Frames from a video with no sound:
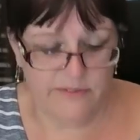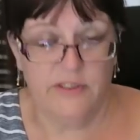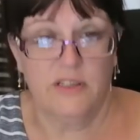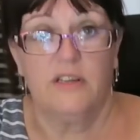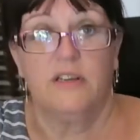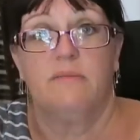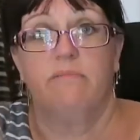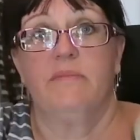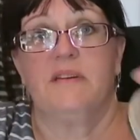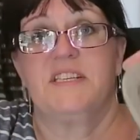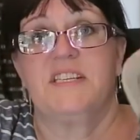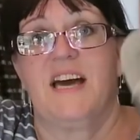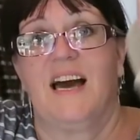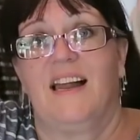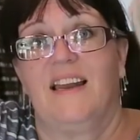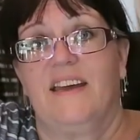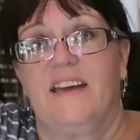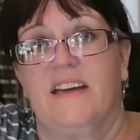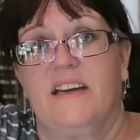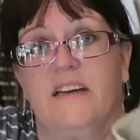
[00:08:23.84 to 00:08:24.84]
of a
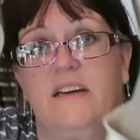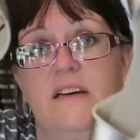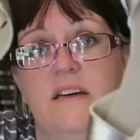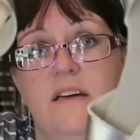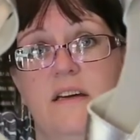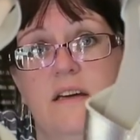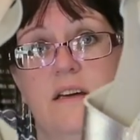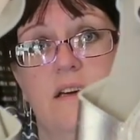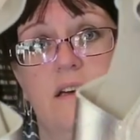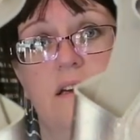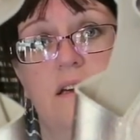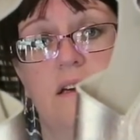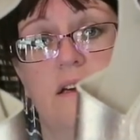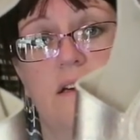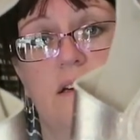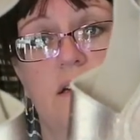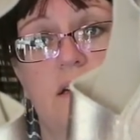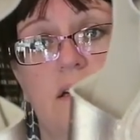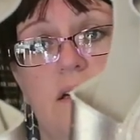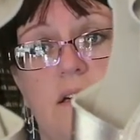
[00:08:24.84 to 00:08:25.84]
metallic
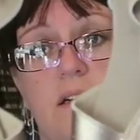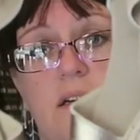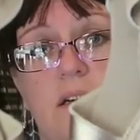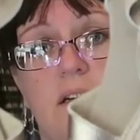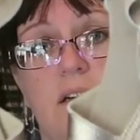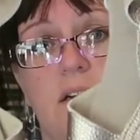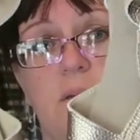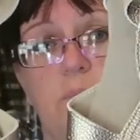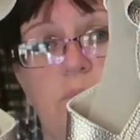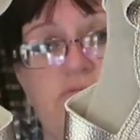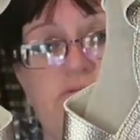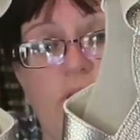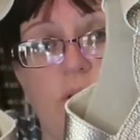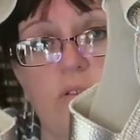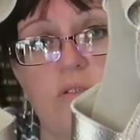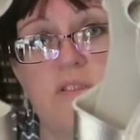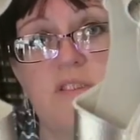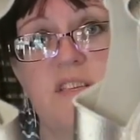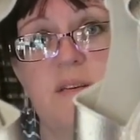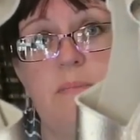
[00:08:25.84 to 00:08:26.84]

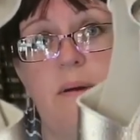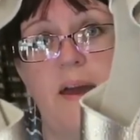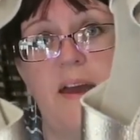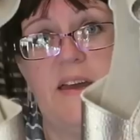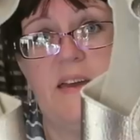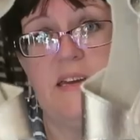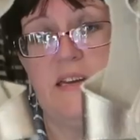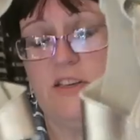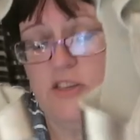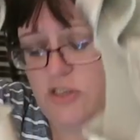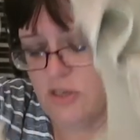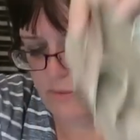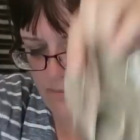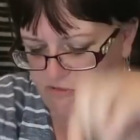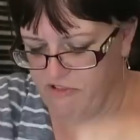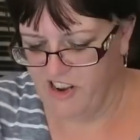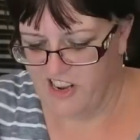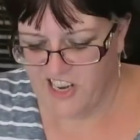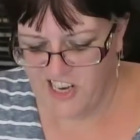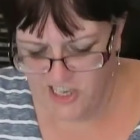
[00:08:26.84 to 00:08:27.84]
bronzy beige.
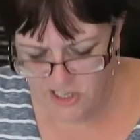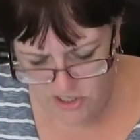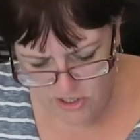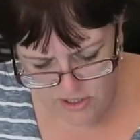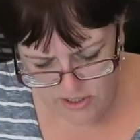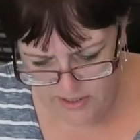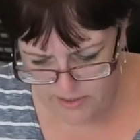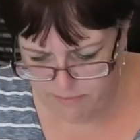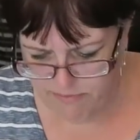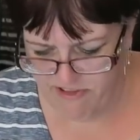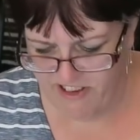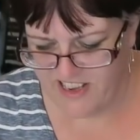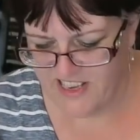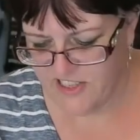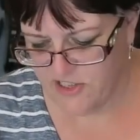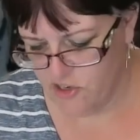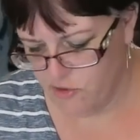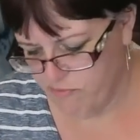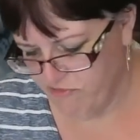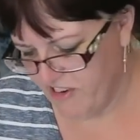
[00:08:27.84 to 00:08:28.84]
Brage?
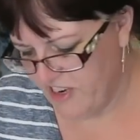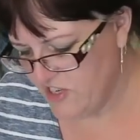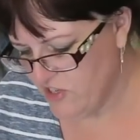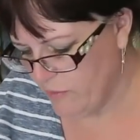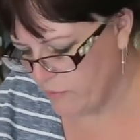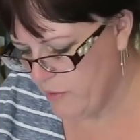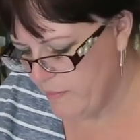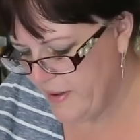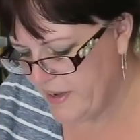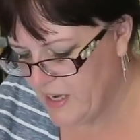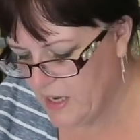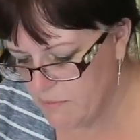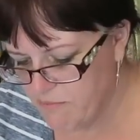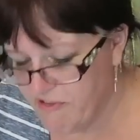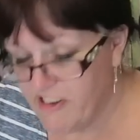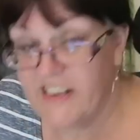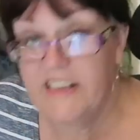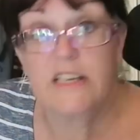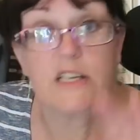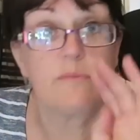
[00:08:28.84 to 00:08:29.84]
Brage? Beige? I'm going to make up
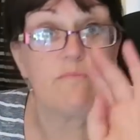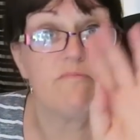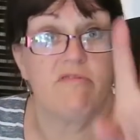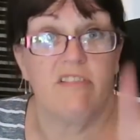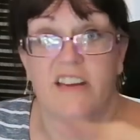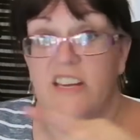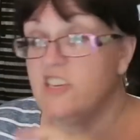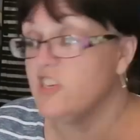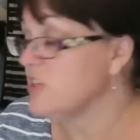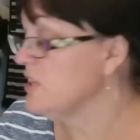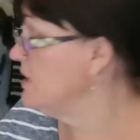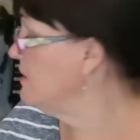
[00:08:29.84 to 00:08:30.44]
beige. Beige is